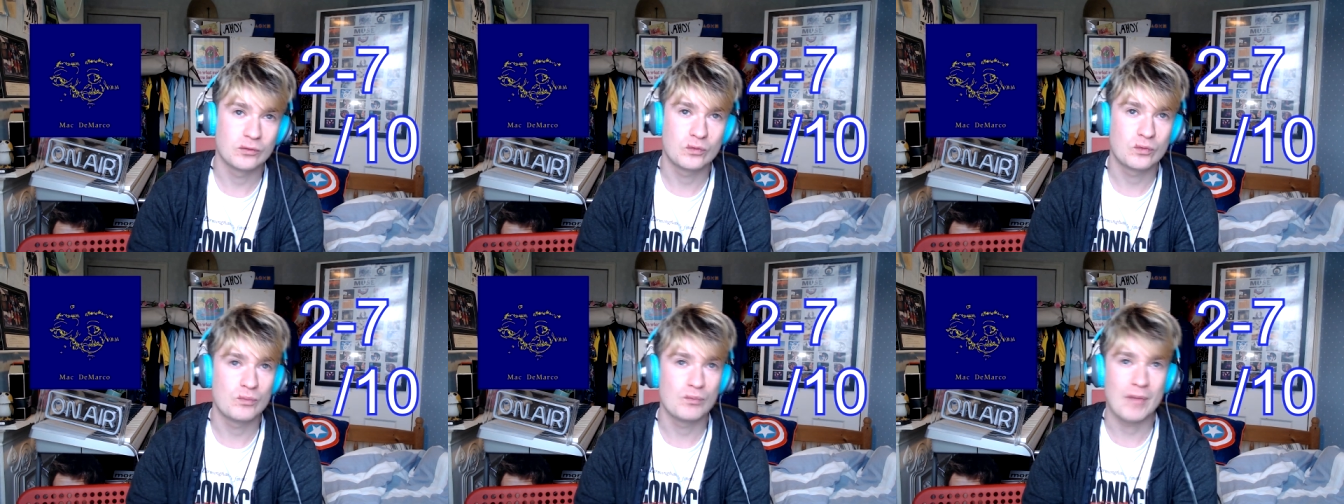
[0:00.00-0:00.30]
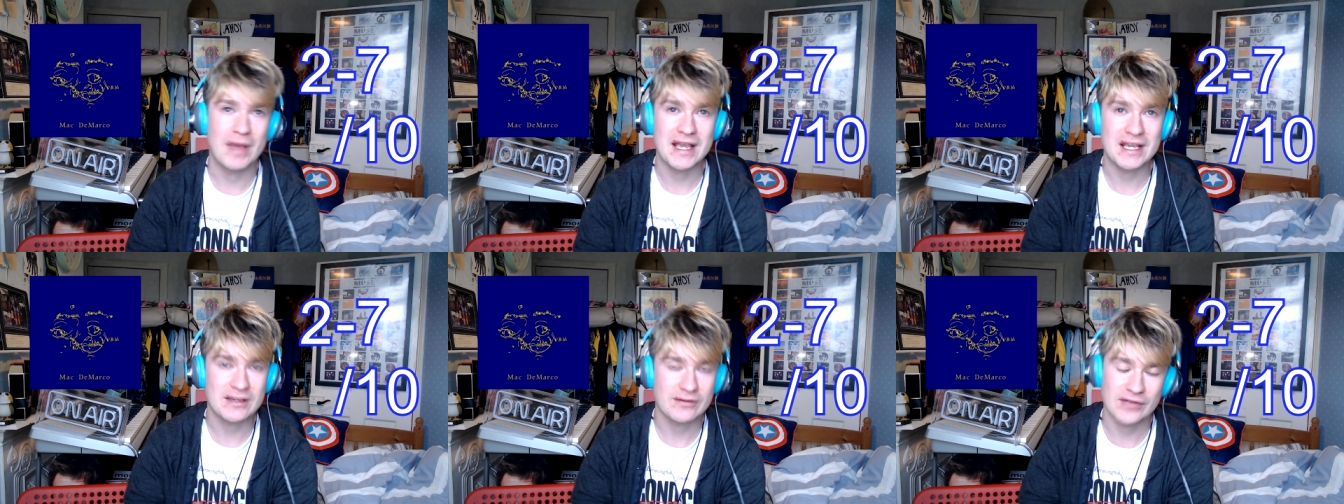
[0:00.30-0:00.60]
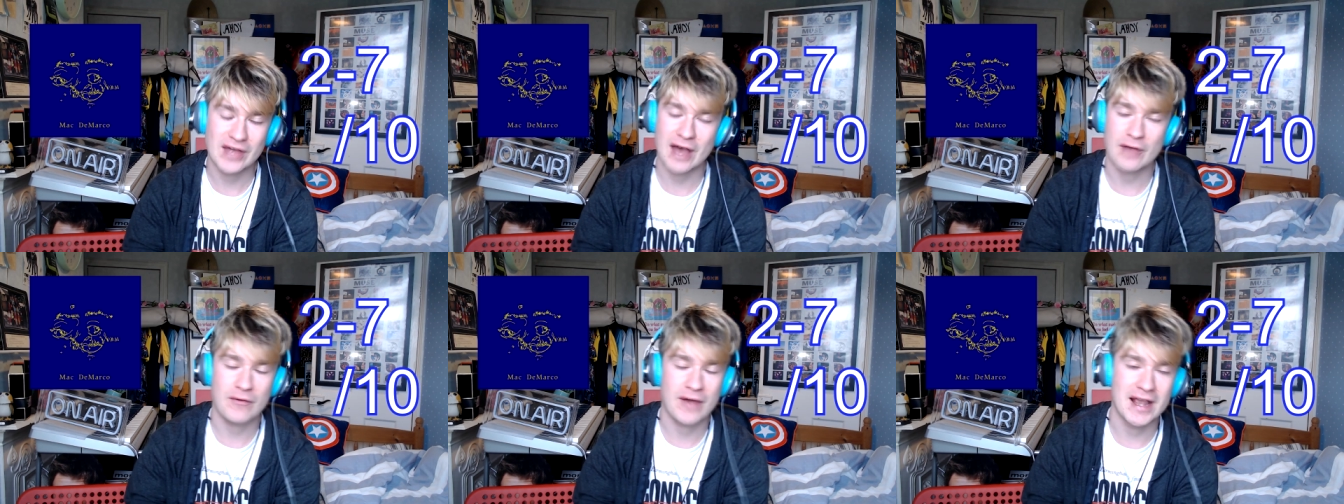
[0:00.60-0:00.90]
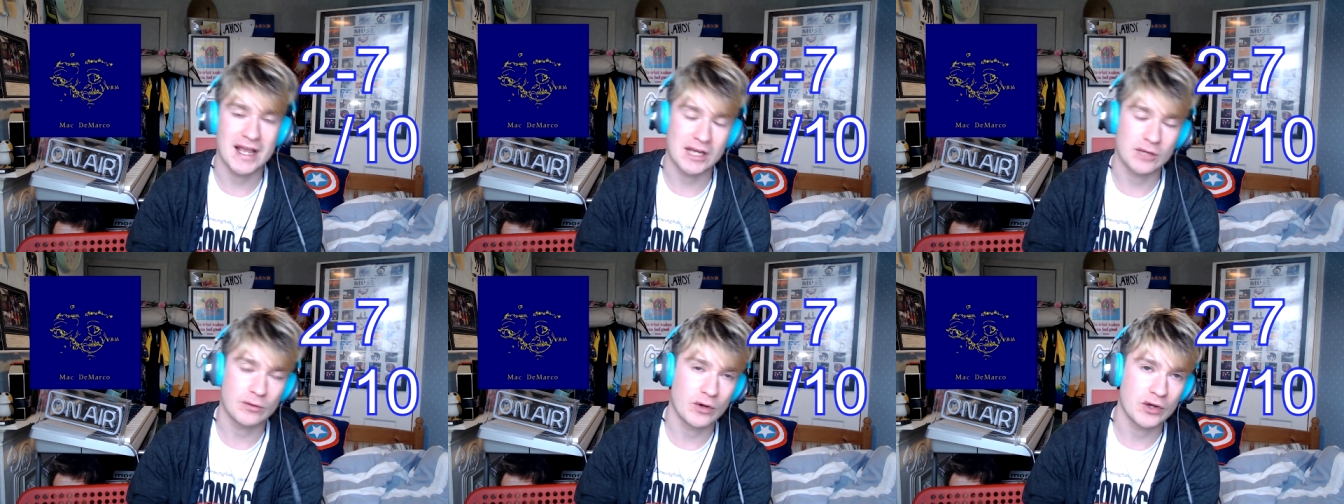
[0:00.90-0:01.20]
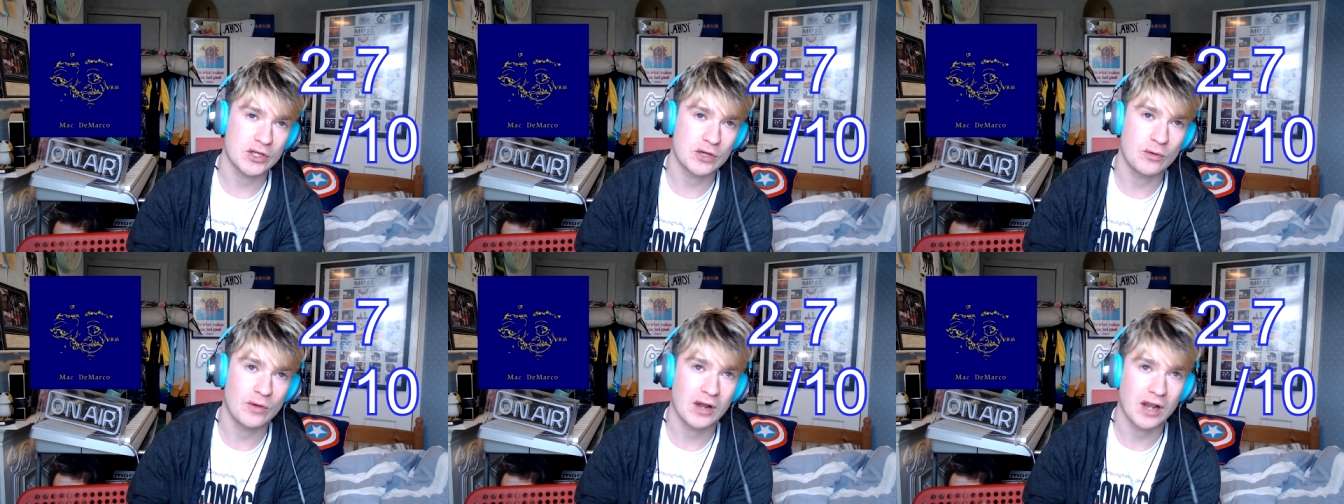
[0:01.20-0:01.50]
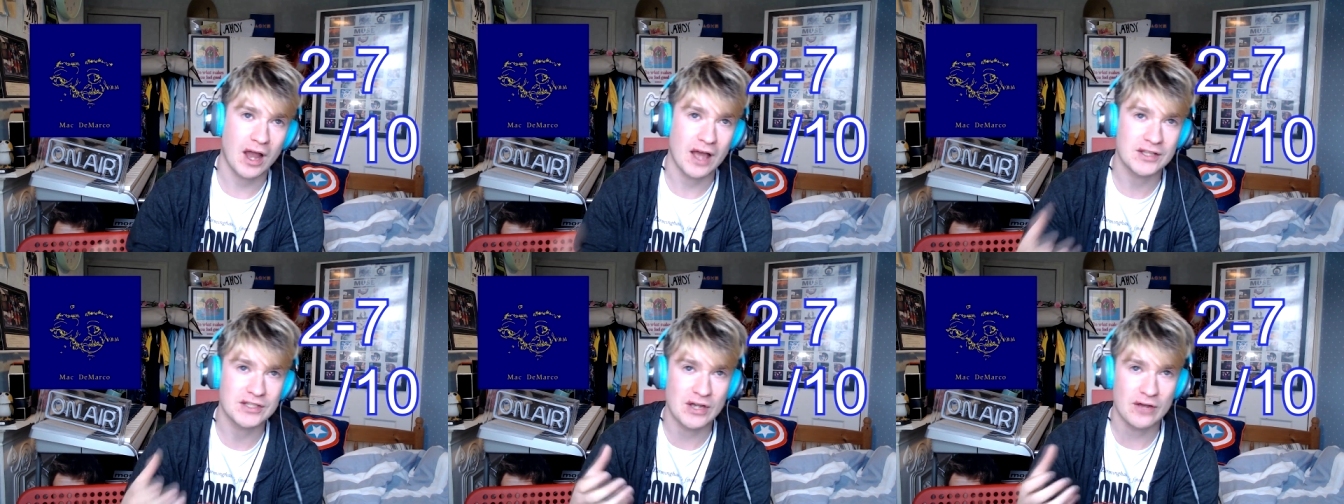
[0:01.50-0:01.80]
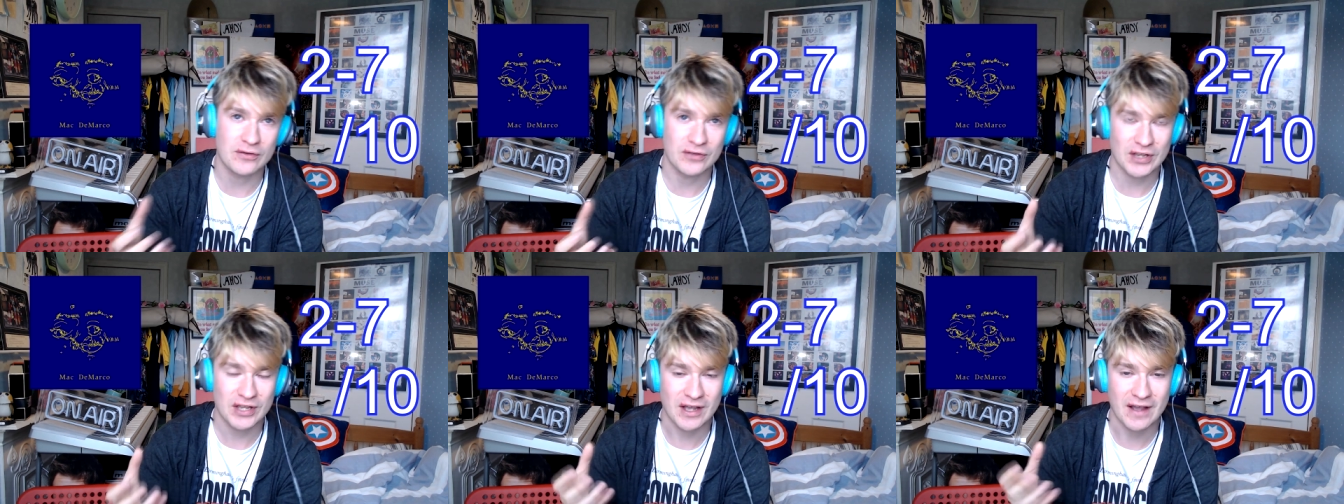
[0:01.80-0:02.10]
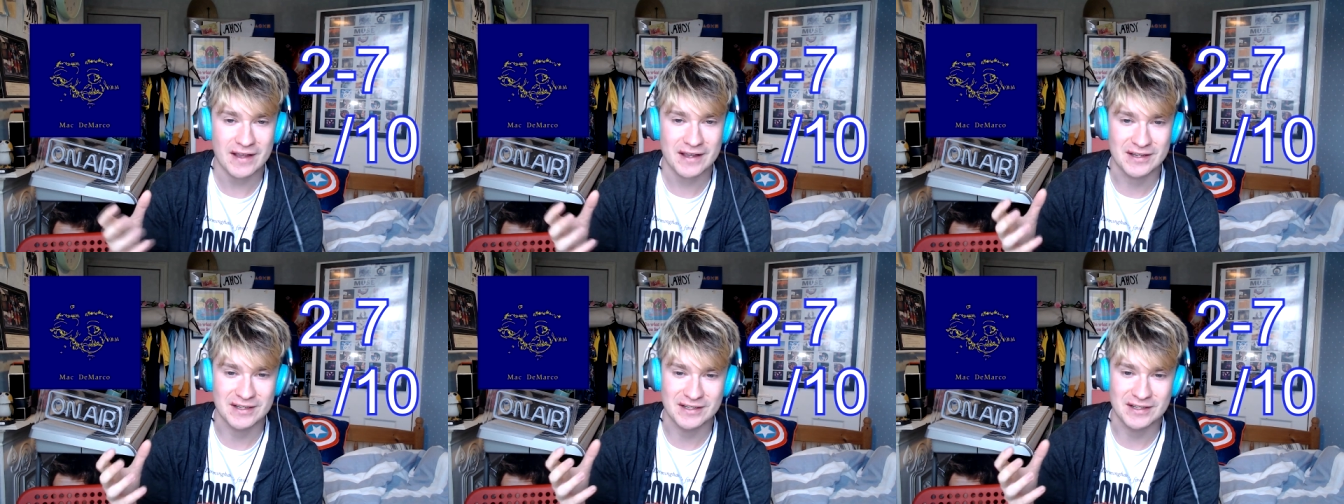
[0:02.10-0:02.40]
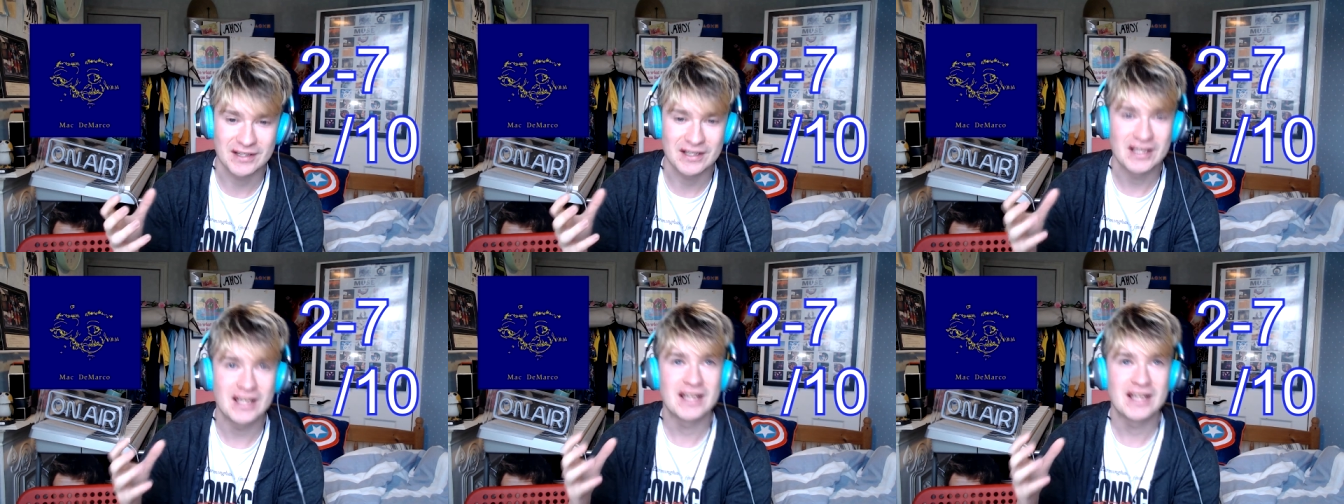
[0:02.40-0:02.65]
Make of that rating what you will. I don't think I can